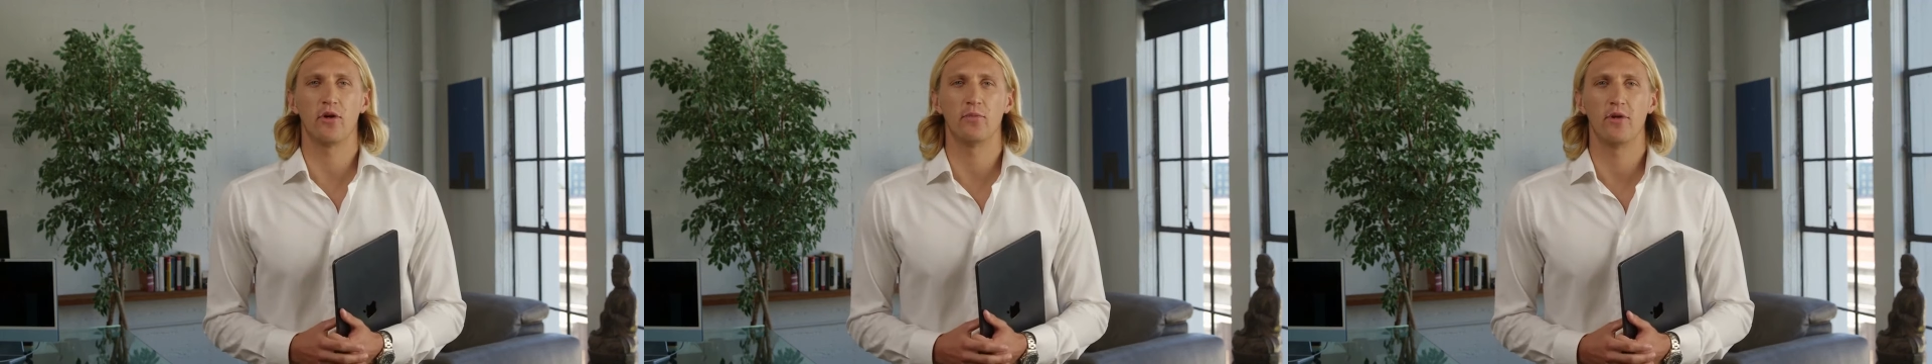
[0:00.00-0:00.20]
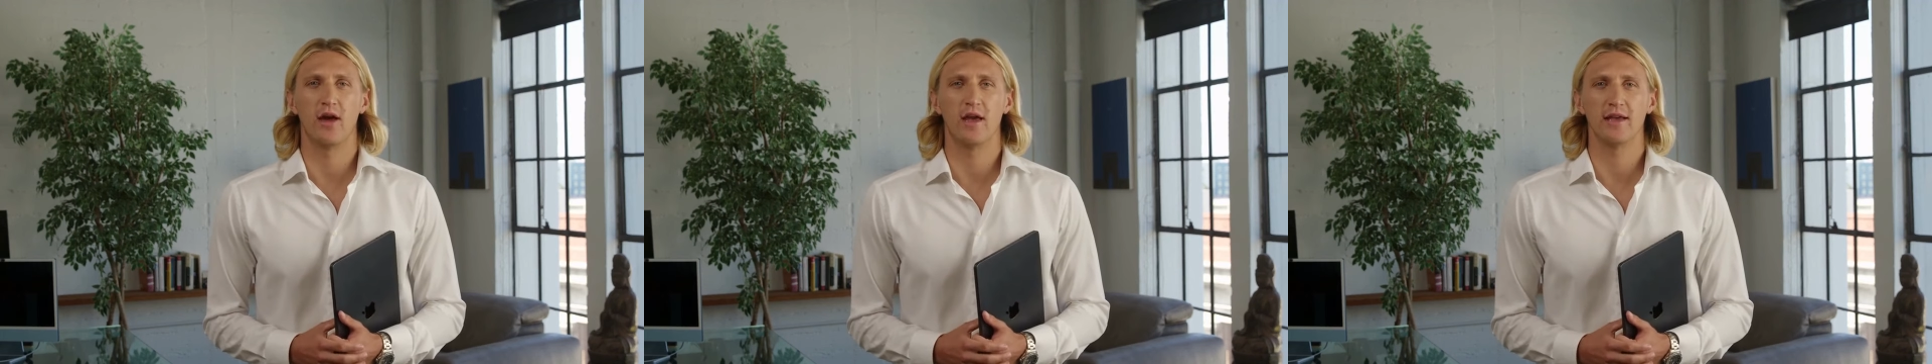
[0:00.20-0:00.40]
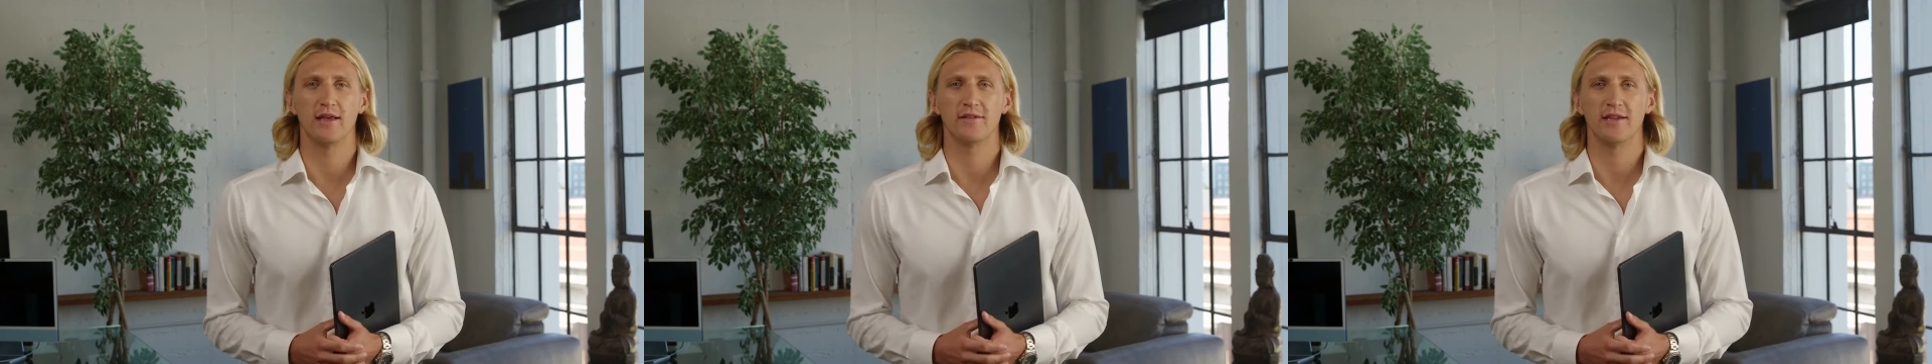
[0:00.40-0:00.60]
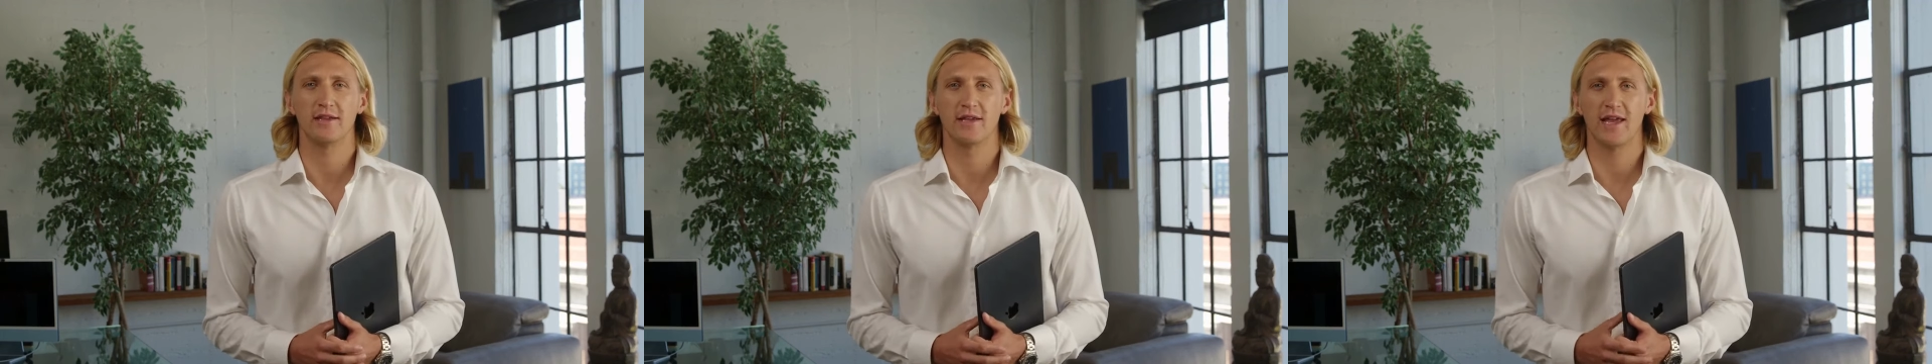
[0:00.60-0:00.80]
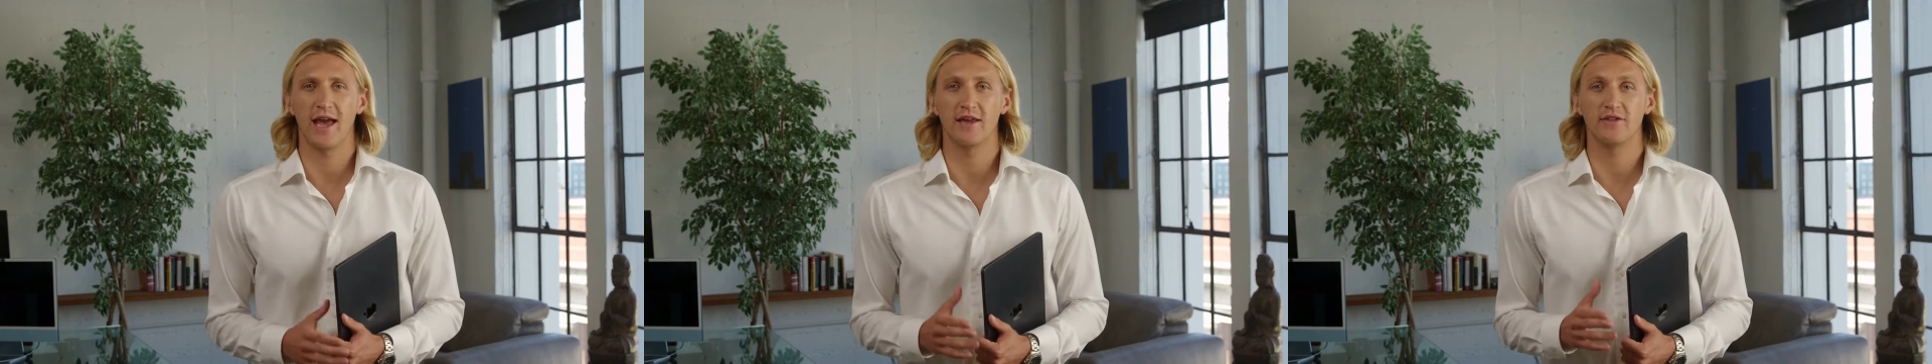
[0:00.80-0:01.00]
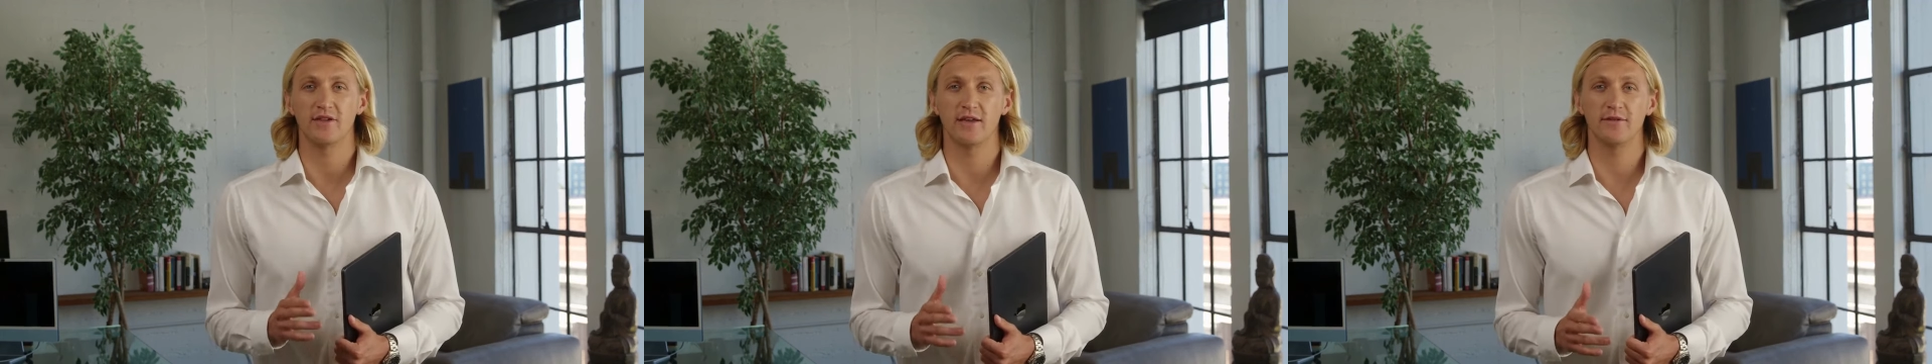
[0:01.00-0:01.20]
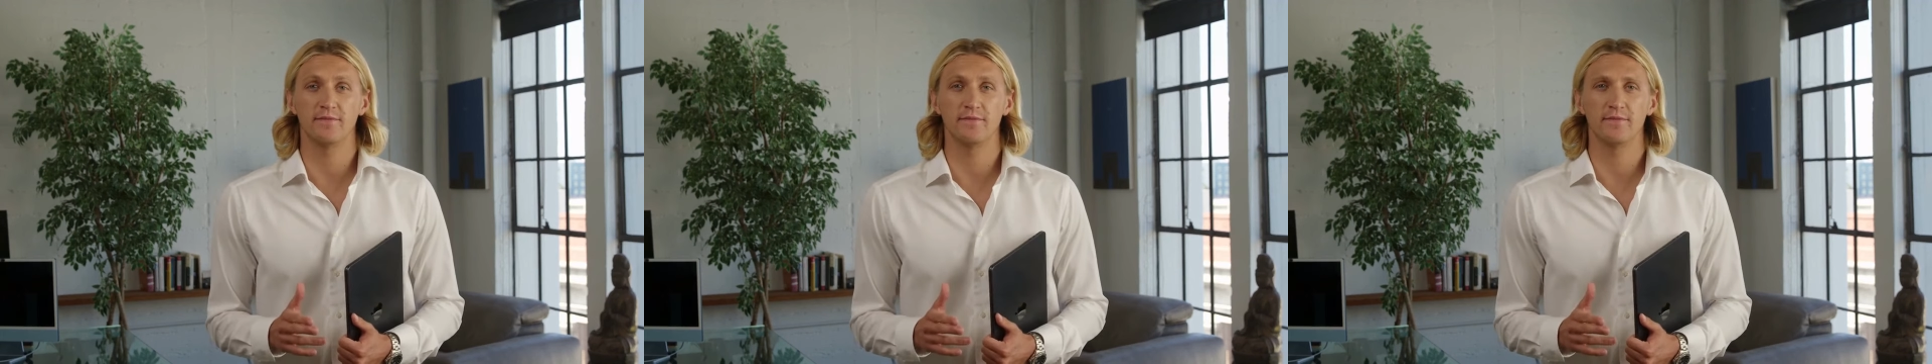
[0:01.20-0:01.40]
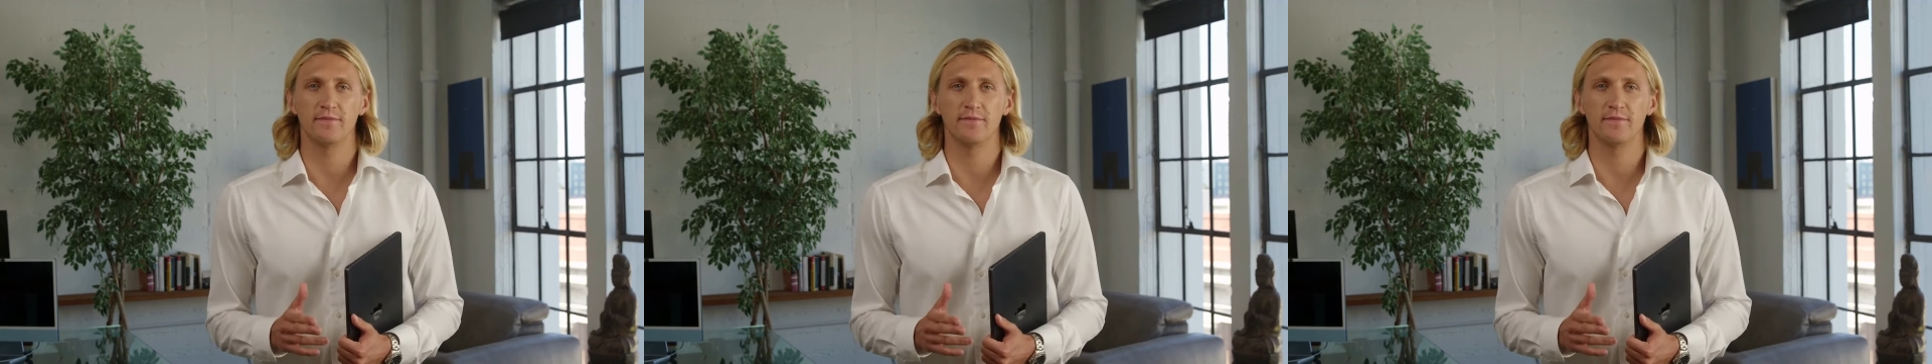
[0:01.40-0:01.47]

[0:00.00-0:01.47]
appliance and gadget,